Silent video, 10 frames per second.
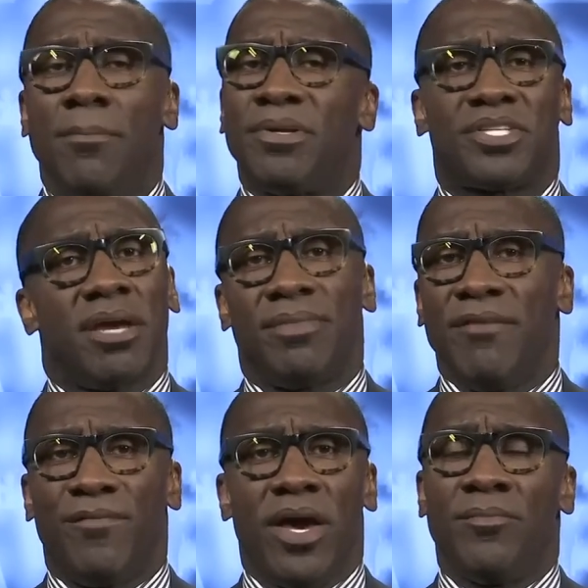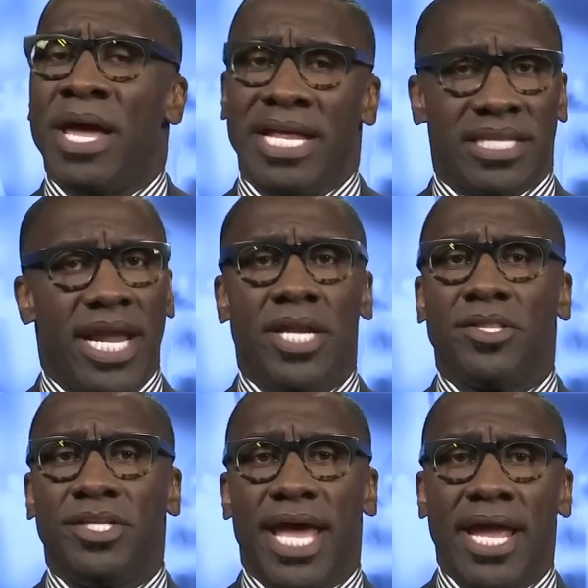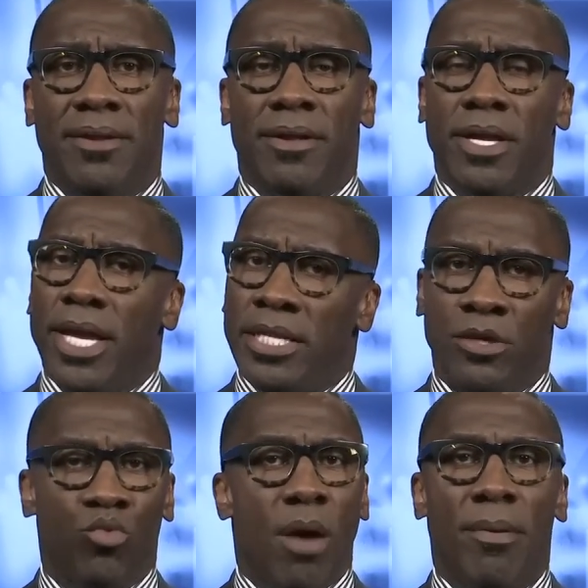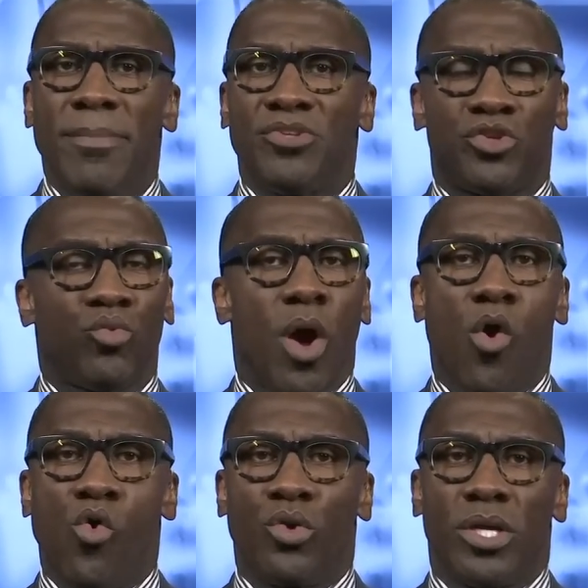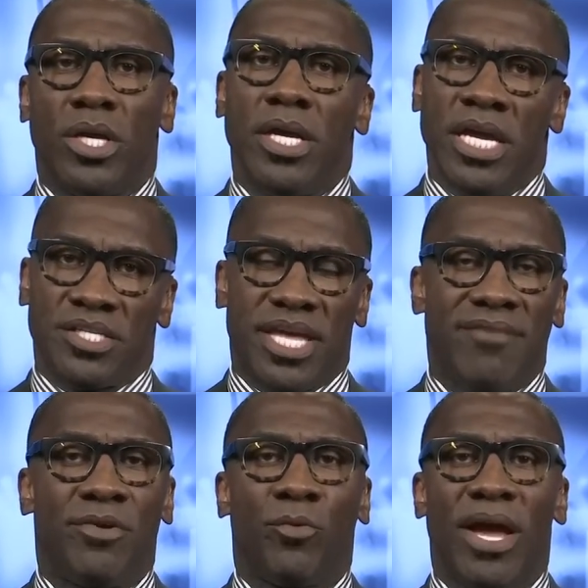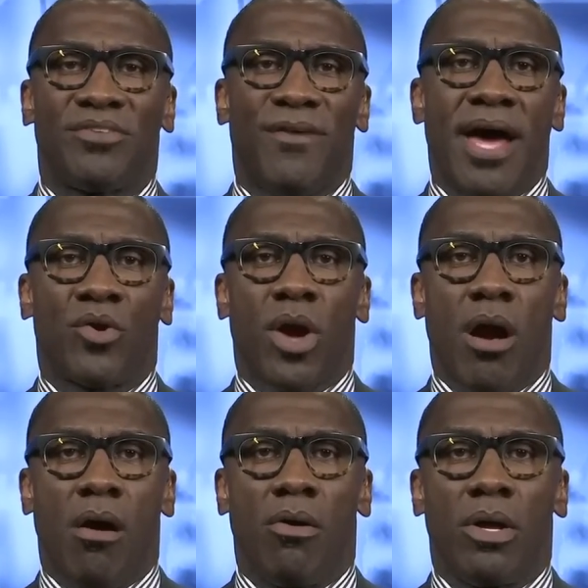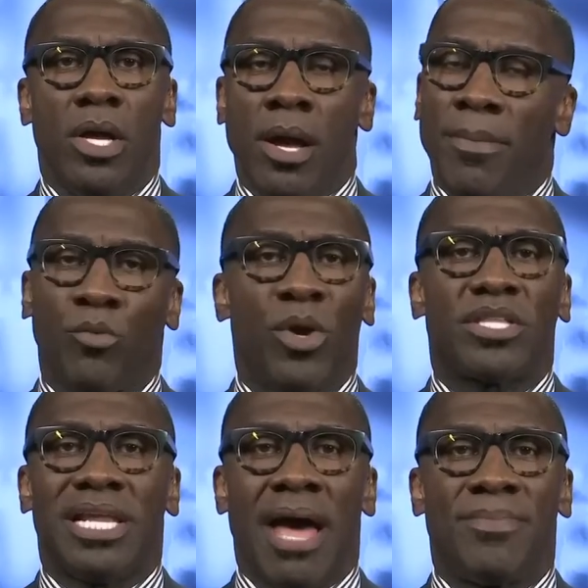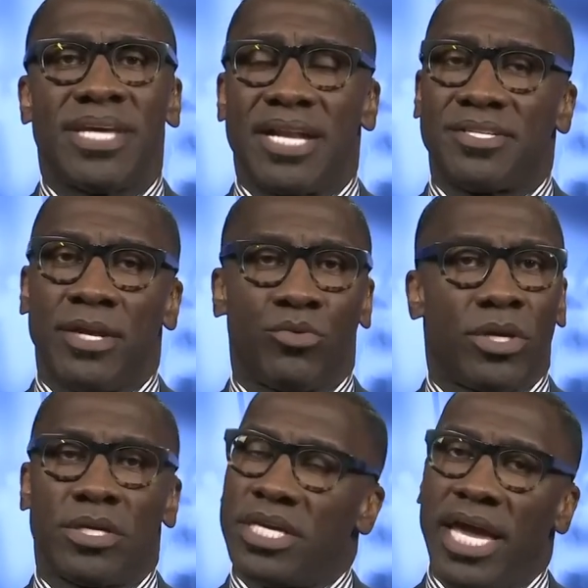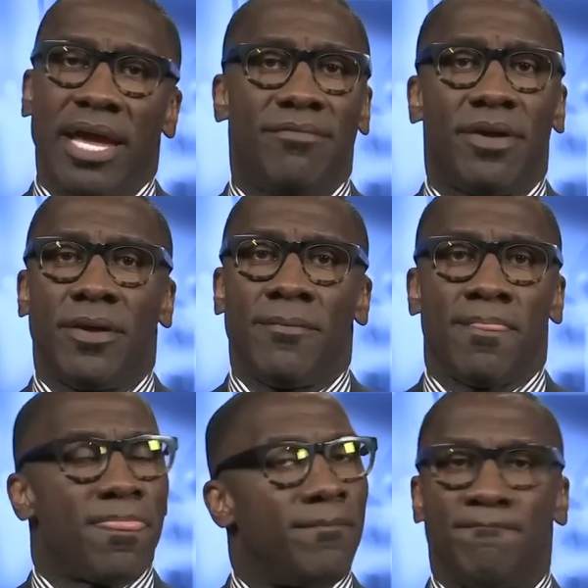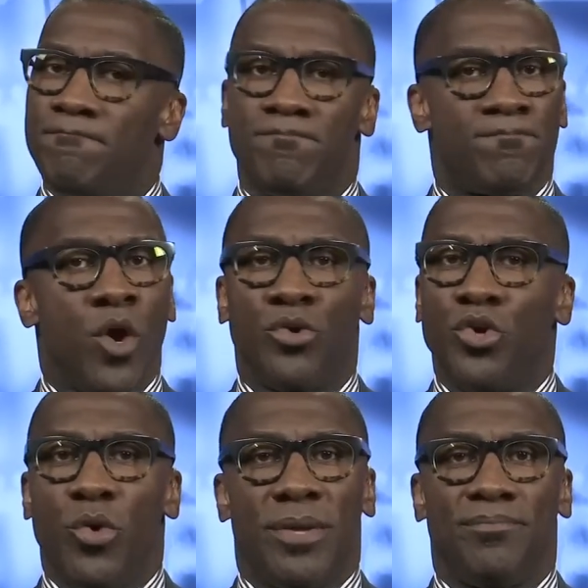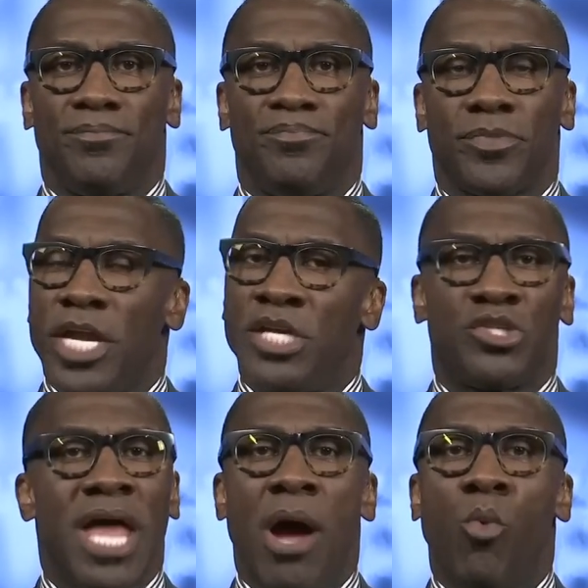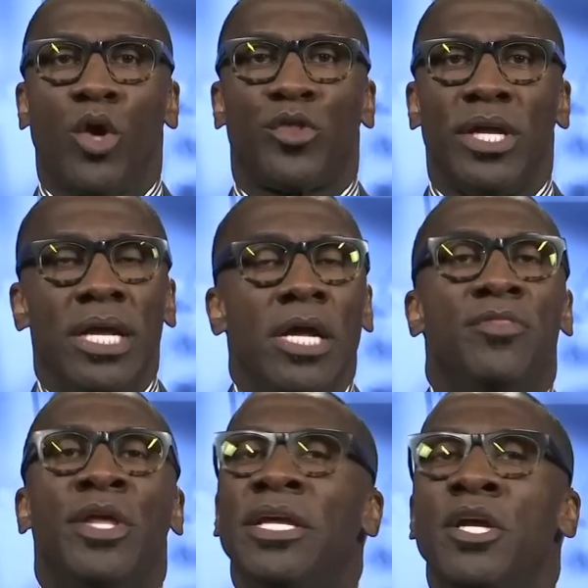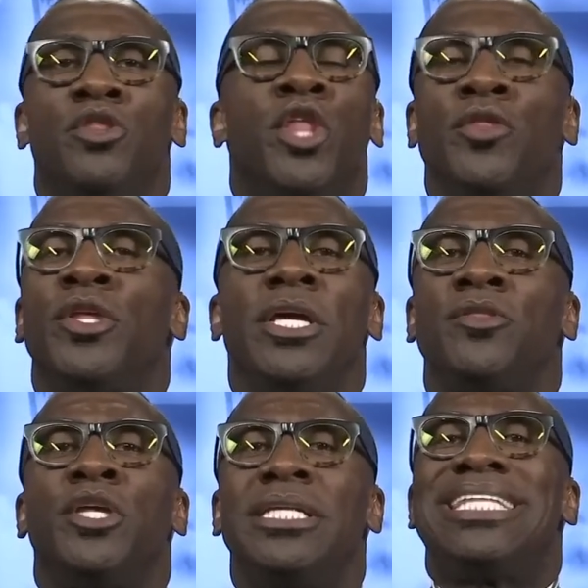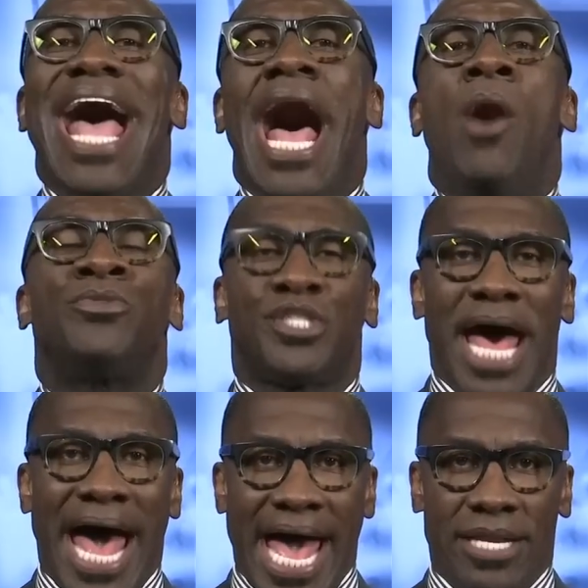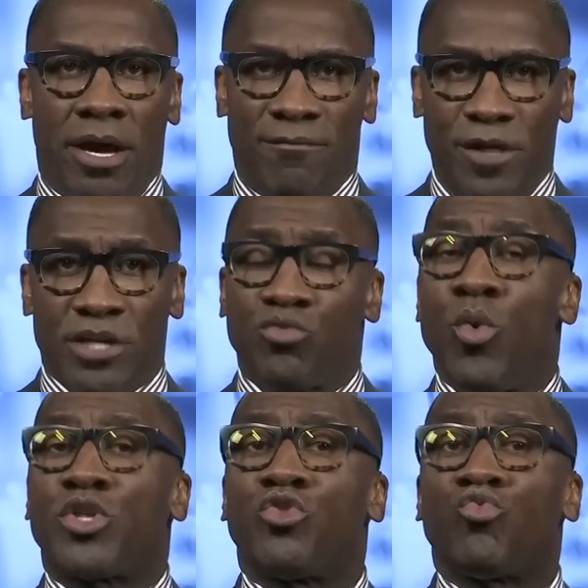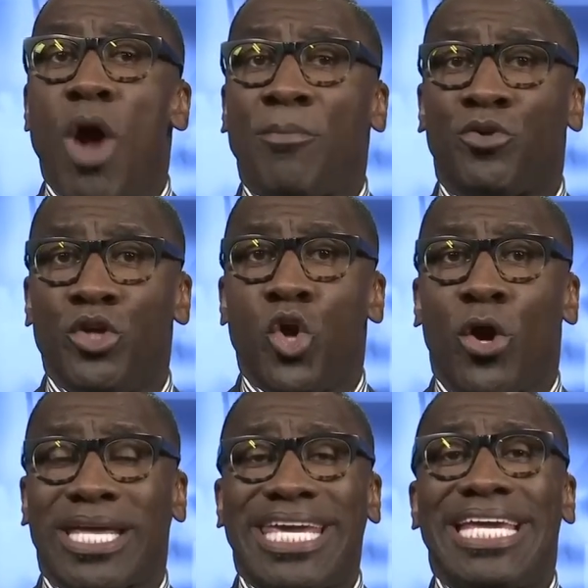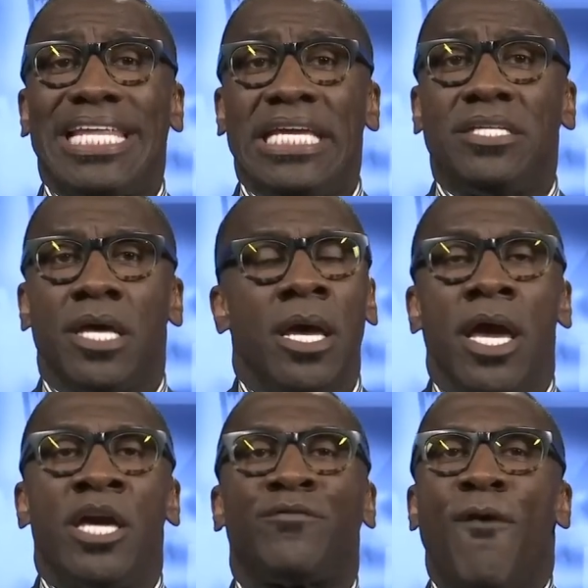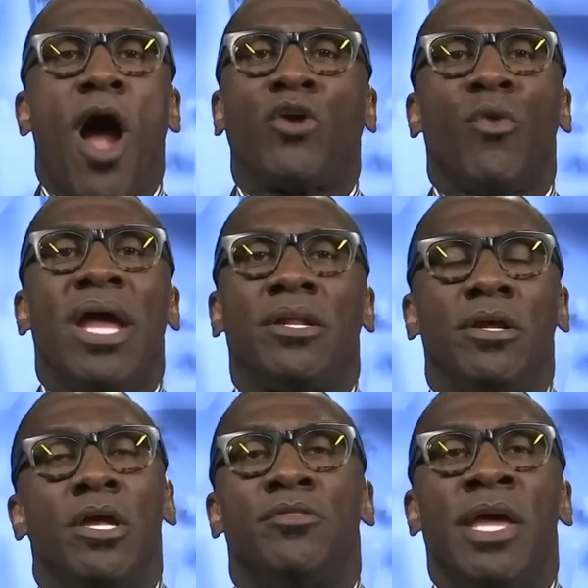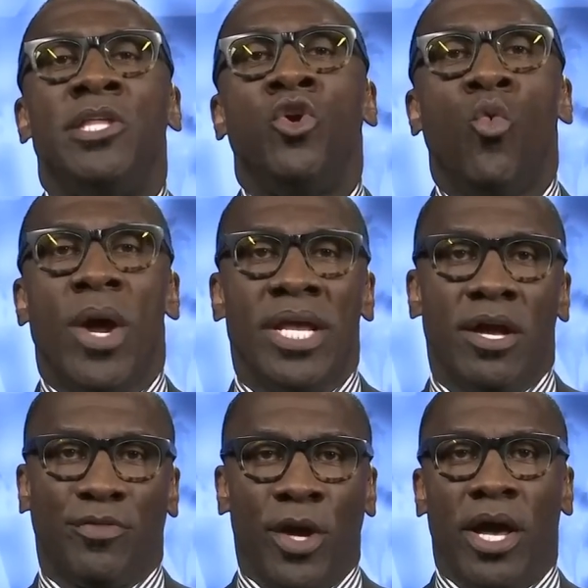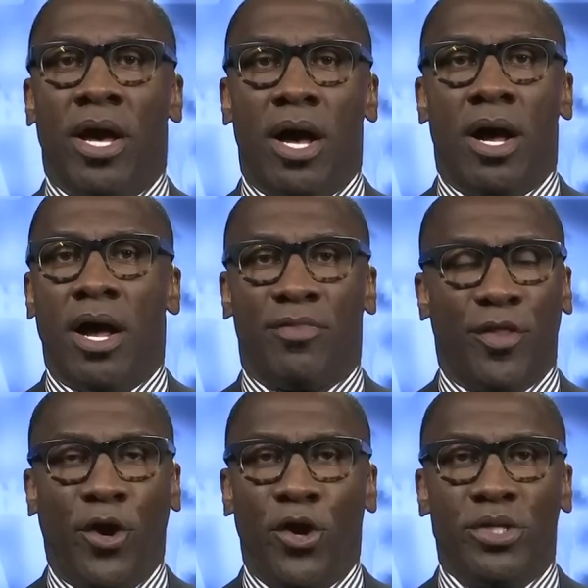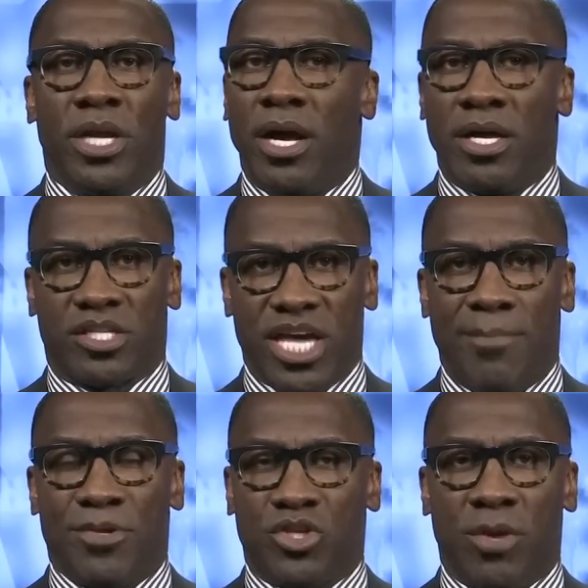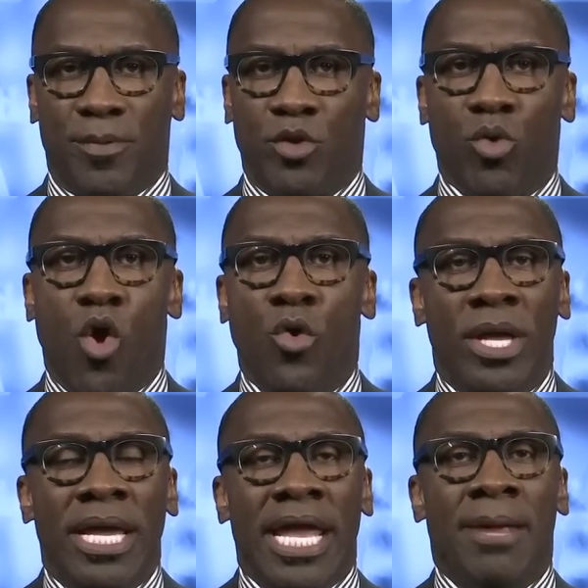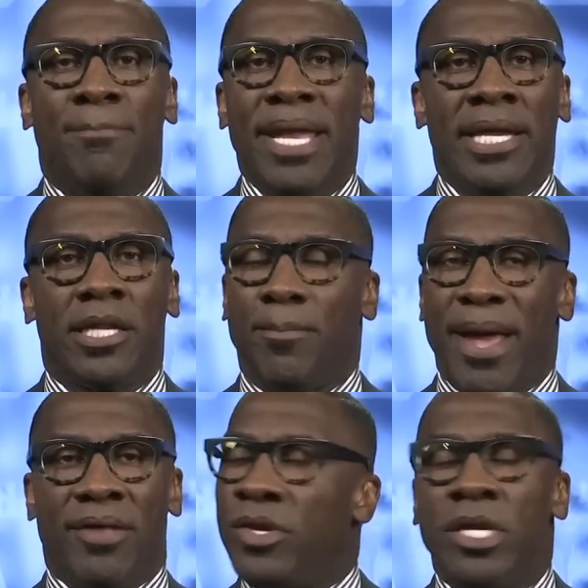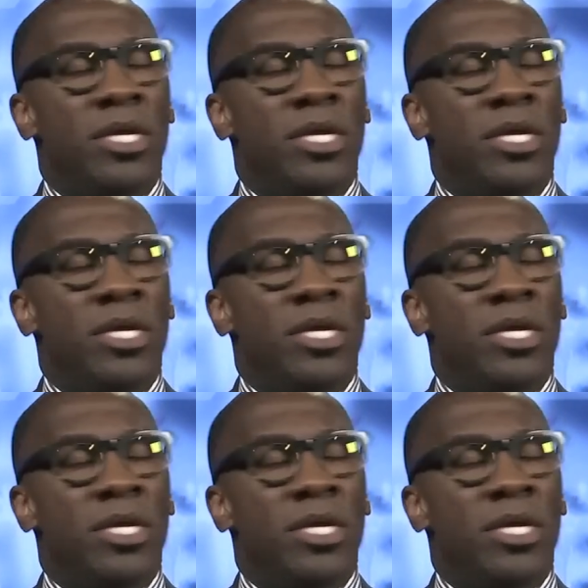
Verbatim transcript: But Skip, they felt that at the end of the day, the rubber meets the road is Kevin Rand's final call. But Rich Kleiman's got to say, Kev, don't do it. It's not worth it. The, the, the, the downside of this, which is rupturing your Achilles, is far greater than you winning a, a, a, a third a, championship in a row and being in a pan.